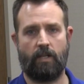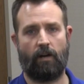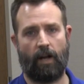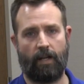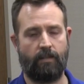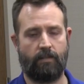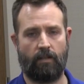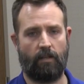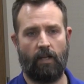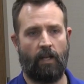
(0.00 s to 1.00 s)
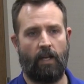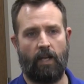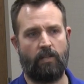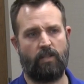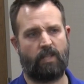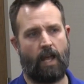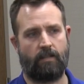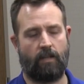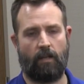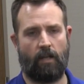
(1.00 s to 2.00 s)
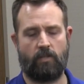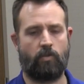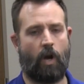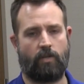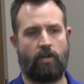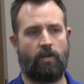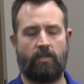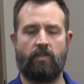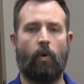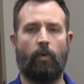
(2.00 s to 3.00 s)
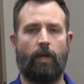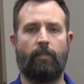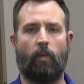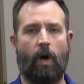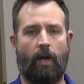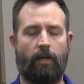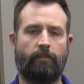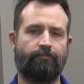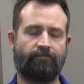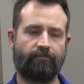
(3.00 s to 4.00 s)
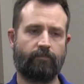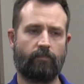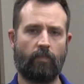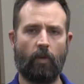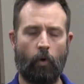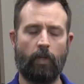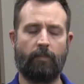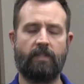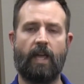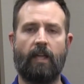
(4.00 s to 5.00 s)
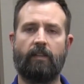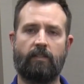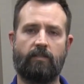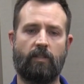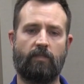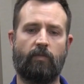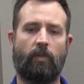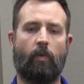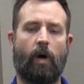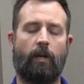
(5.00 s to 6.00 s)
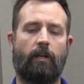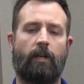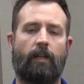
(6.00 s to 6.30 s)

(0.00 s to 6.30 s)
Cedar Heights, and it just has a structure just to hold up the water, hold up the tank that's full of water.